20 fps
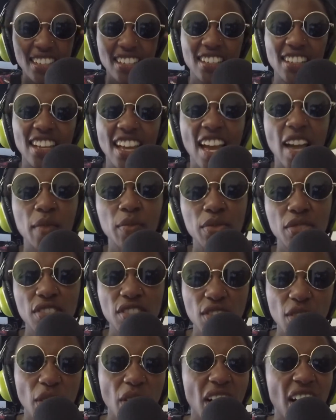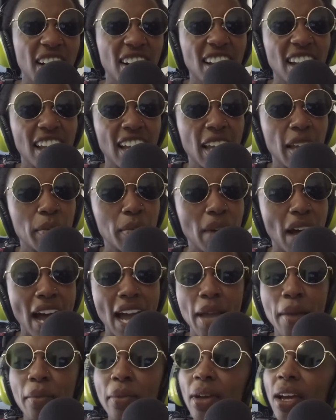Yeah, I'm so unlame.
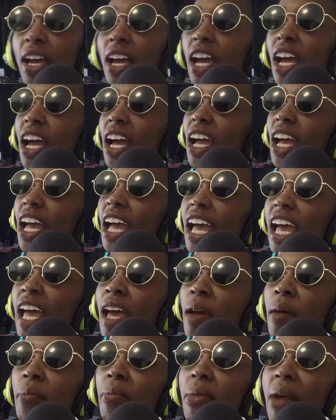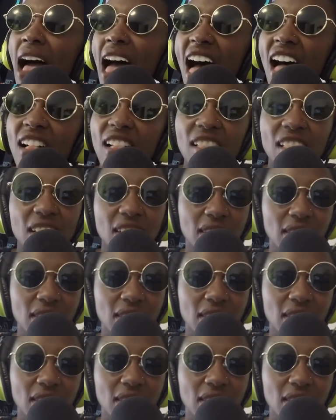I'm Emal.